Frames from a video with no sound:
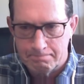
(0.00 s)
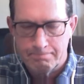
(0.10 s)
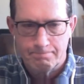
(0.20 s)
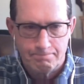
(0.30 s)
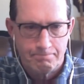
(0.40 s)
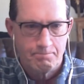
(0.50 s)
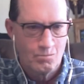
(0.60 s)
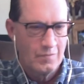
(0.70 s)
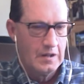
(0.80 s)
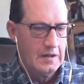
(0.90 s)
Is that what you're
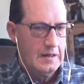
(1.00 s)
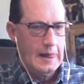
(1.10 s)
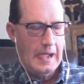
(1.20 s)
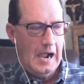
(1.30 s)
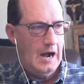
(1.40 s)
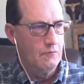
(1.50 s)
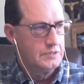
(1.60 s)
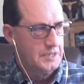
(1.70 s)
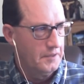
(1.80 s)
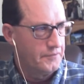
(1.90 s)
saying?
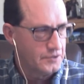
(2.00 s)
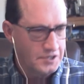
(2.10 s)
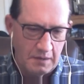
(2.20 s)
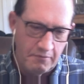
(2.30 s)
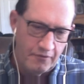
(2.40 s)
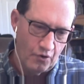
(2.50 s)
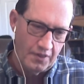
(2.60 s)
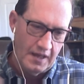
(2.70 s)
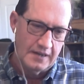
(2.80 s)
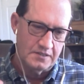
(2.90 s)
I would say the first step
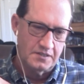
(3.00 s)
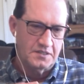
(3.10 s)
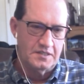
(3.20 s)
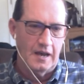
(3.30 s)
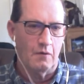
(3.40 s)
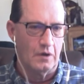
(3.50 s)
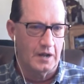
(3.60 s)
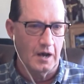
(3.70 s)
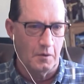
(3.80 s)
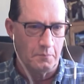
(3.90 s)
before that is to say, I
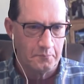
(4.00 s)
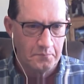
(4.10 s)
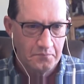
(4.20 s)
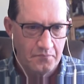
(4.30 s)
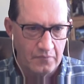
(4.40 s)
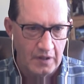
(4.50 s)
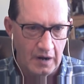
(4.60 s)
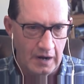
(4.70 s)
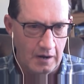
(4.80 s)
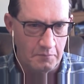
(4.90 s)
want help.
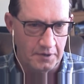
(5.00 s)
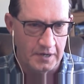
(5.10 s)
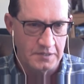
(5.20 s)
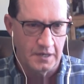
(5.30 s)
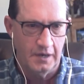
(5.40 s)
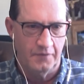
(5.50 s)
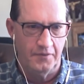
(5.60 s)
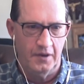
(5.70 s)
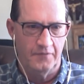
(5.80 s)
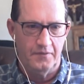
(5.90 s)
I want uh, help. Because
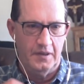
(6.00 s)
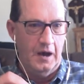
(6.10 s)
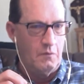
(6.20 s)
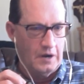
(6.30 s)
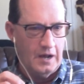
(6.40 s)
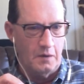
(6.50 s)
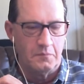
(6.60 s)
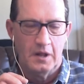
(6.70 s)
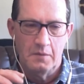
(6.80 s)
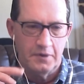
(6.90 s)
if, if, yeah, I
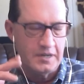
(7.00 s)
want help.